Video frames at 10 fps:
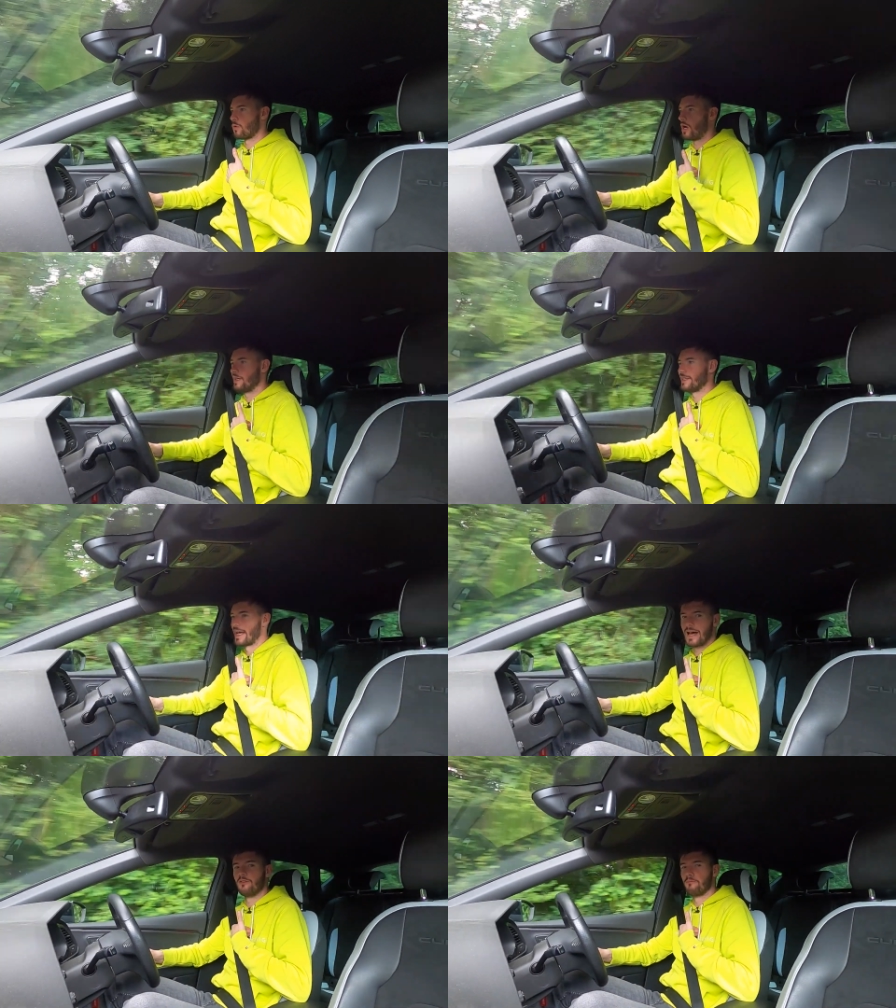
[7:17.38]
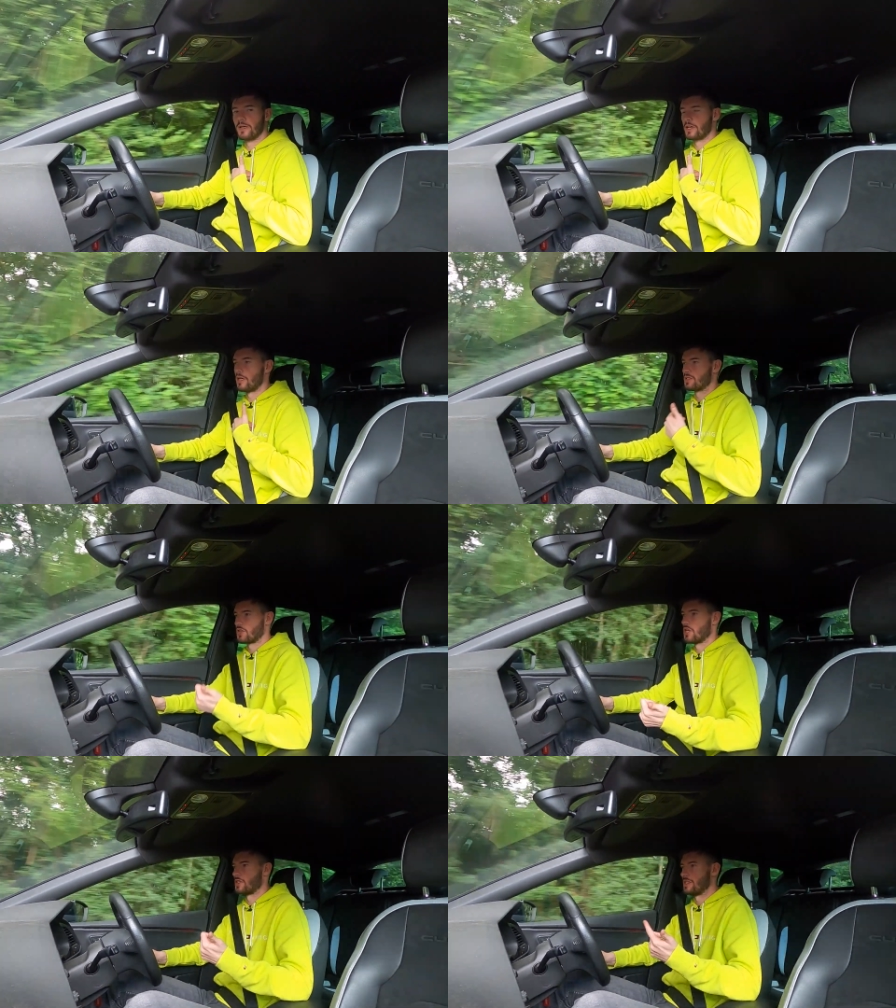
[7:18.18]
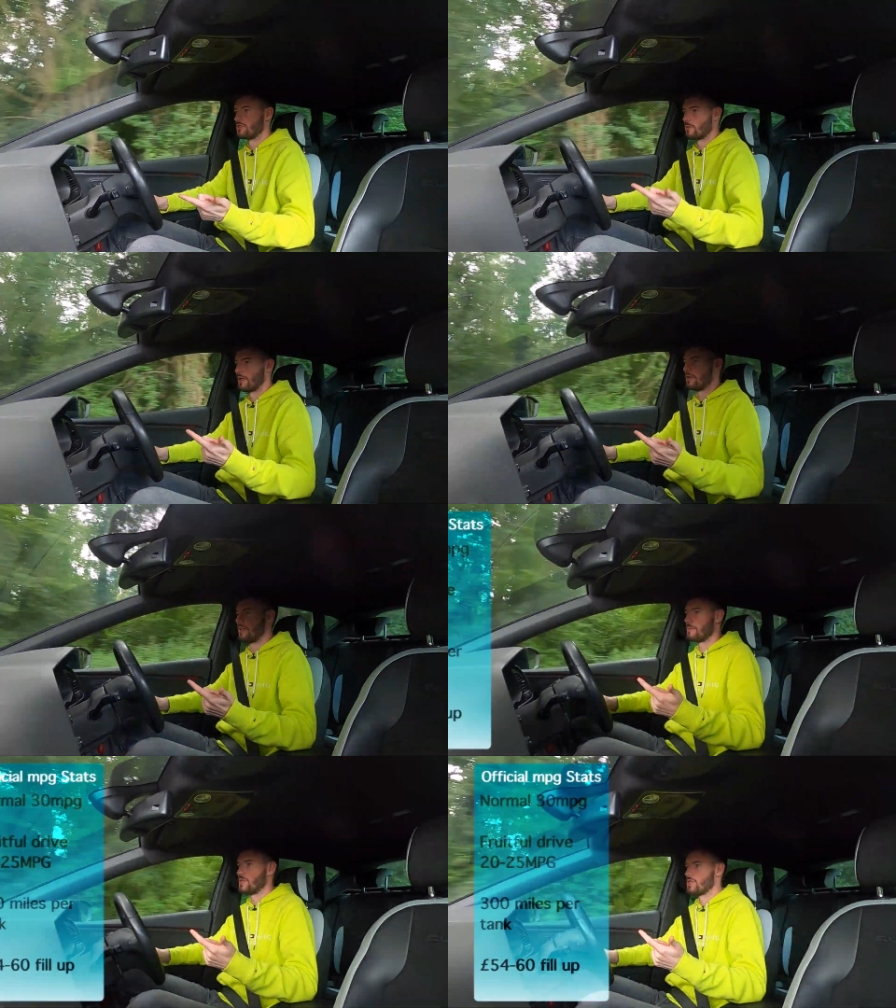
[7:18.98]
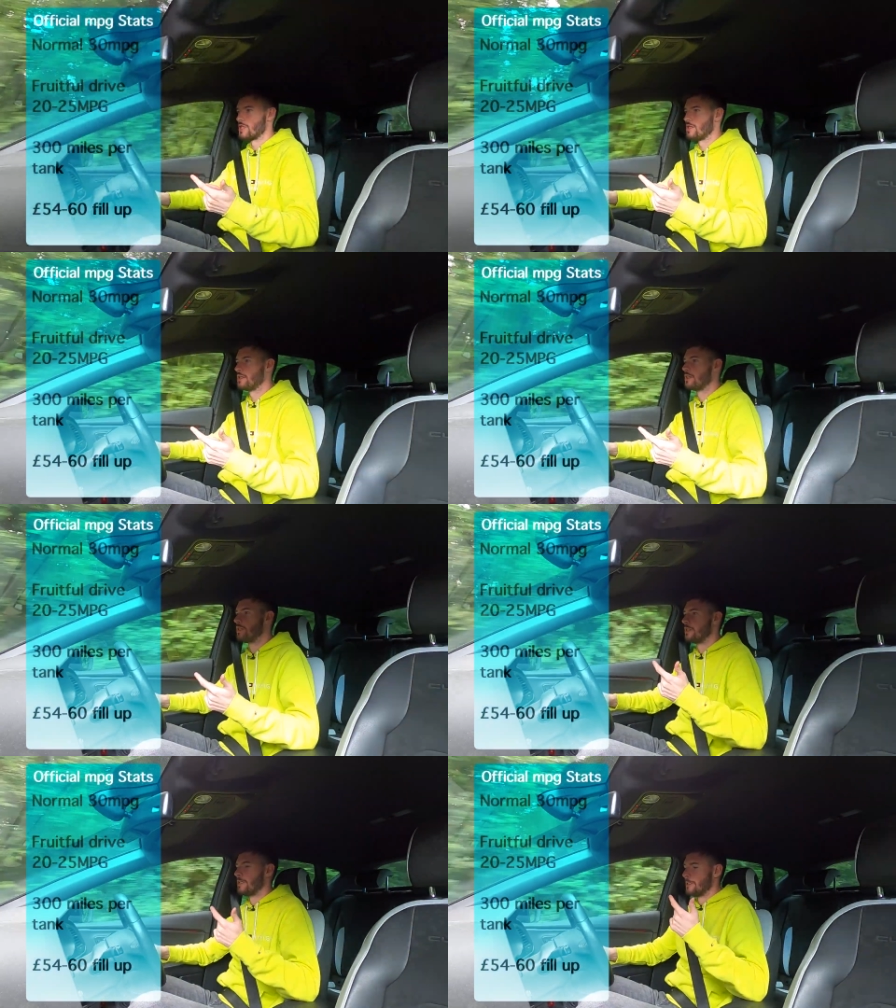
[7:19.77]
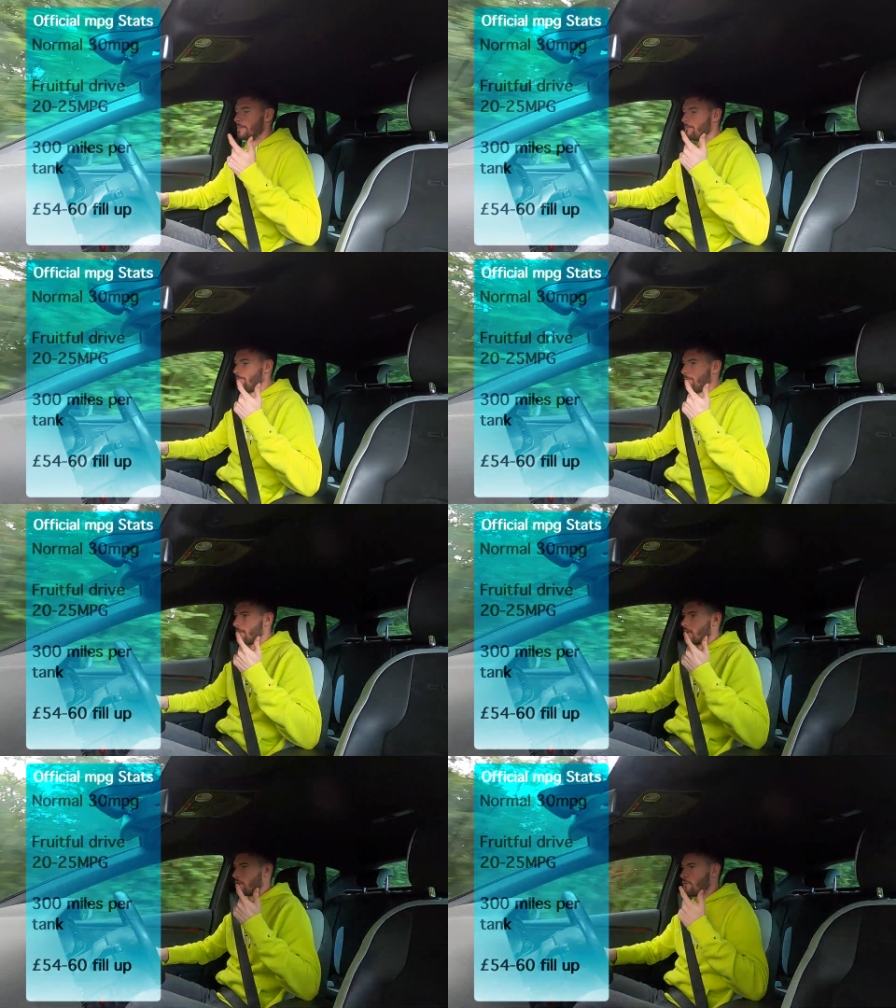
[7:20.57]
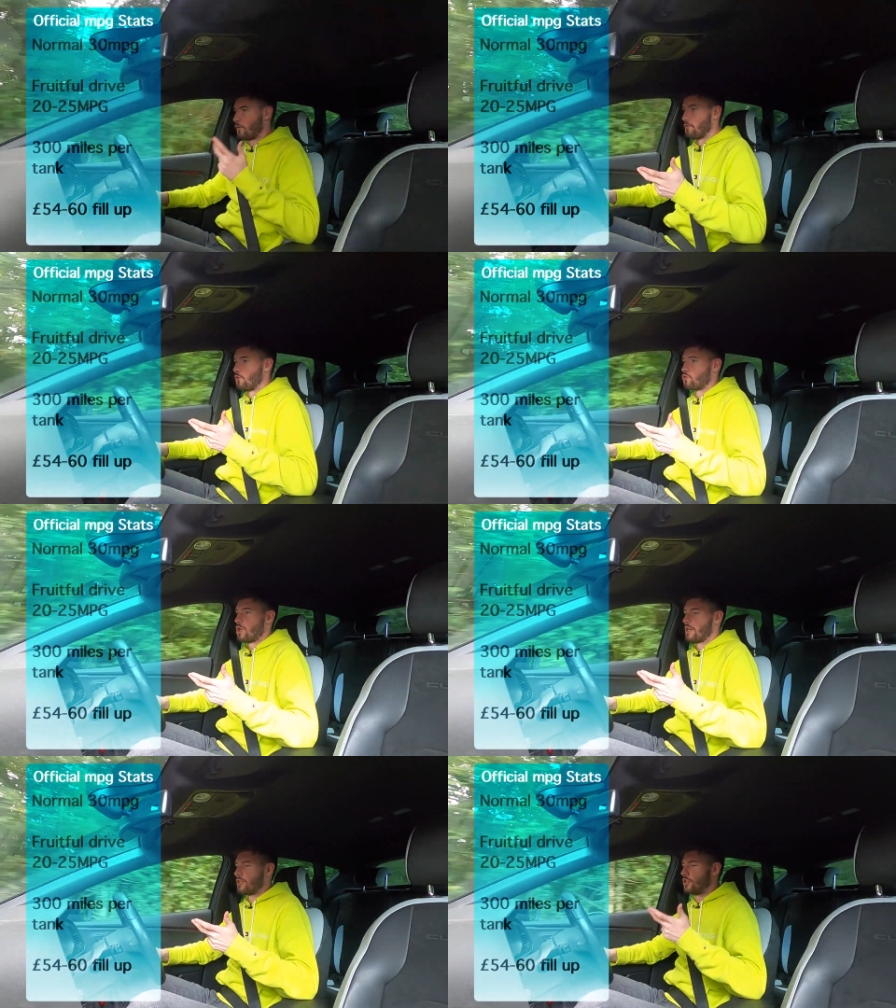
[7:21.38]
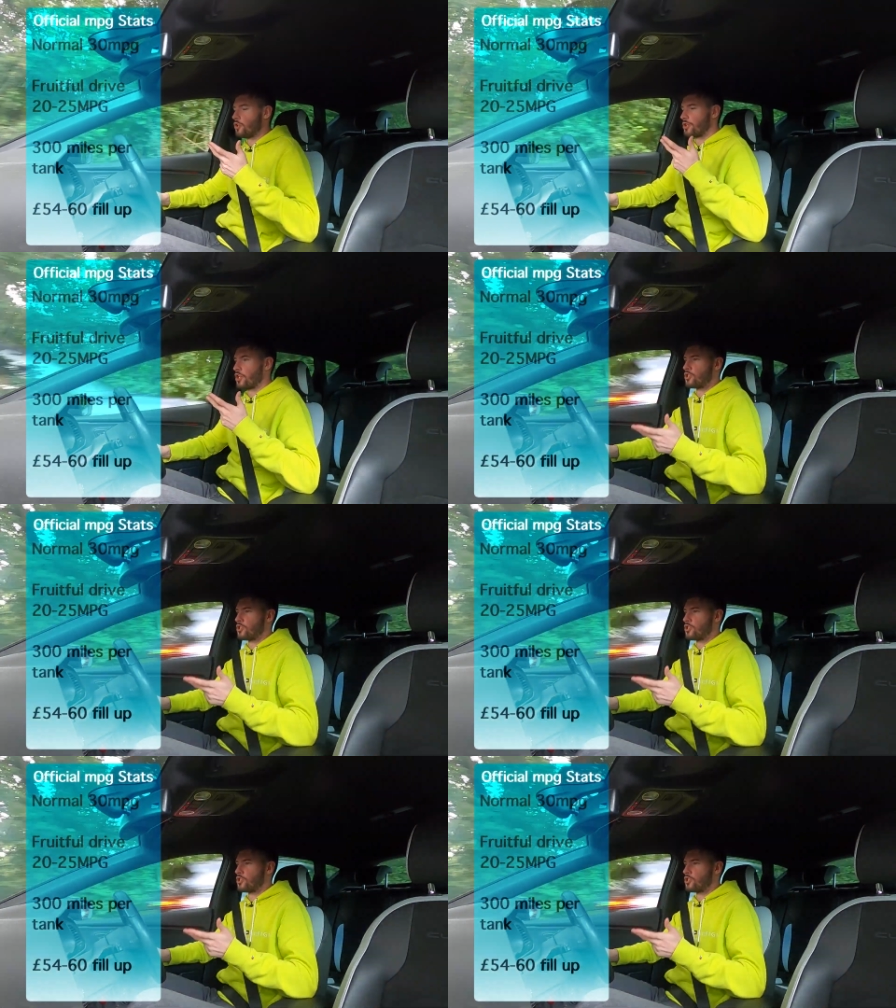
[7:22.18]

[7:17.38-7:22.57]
what I get out of my car, is thirty to twenty-nine M P G. Fruitful driving, you're looking